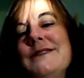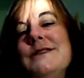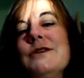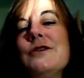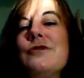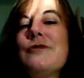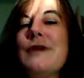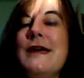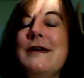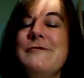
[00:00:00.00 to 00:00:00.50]
That's
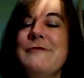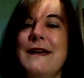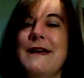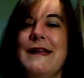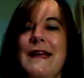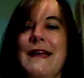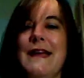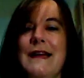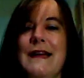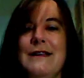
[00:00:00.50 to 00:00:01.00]
a great
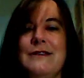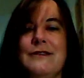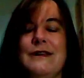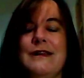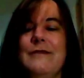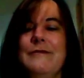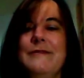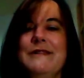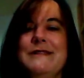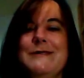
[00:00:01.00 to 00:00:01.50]
way to handle
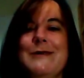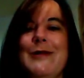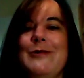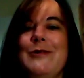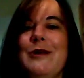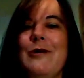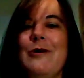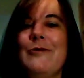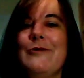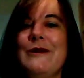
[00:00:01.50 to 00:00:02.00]
it. I mean, it's
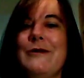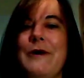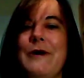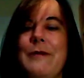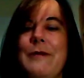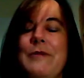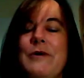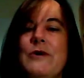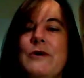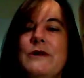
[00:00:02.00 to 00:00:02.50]
not the only
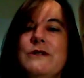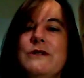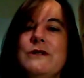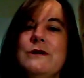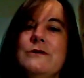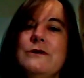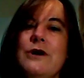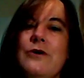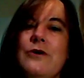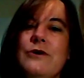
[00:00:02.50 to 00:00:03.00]
way, but
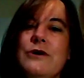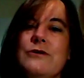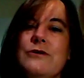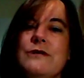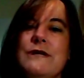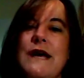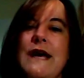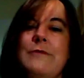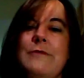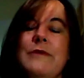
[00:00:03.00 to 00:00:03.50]
once you know
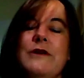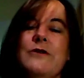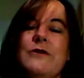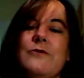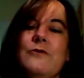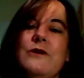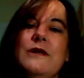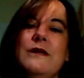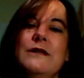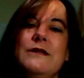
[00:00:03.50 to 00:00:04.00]
your type and
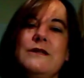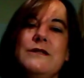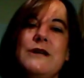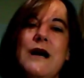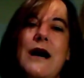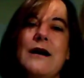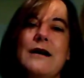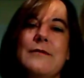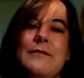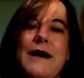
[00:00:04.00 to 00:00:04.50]
you're willing to
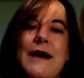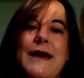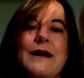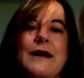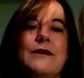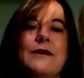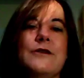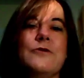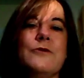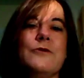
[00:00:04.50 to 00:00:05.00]
talk
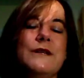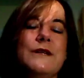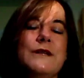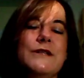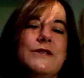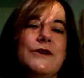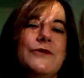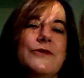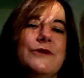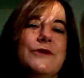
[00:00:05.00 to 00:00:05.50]
about it and you're
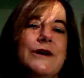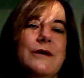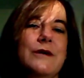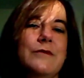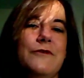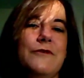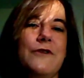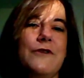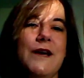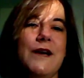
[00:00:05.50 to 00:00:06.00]
willing to own it
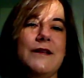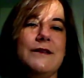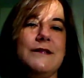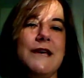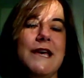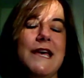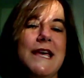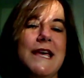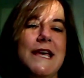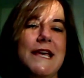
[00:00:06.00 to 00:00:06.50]
up
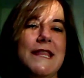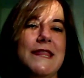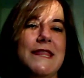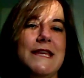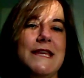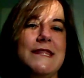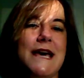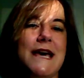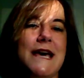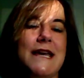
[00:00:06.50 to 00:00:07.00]
front,
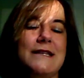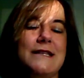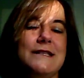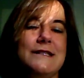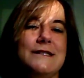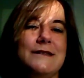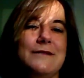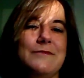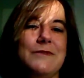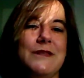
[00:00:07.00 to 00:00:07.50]
then that
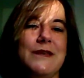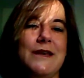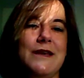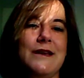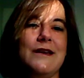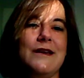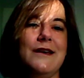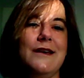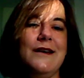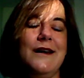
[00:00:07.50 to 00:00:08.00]
is
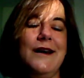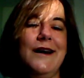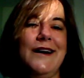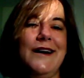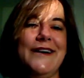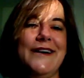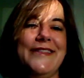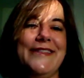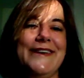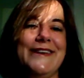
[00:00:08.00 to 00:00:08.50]
something
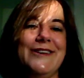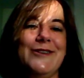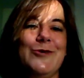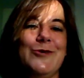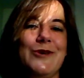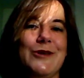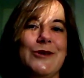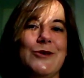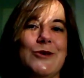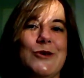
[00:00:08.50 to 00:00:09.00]
that
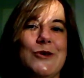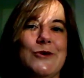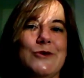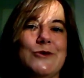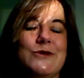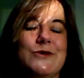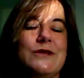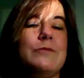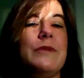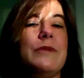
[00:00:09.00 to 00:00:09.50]
you can
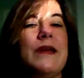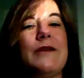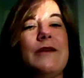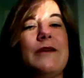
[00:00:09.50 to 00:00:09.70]
use to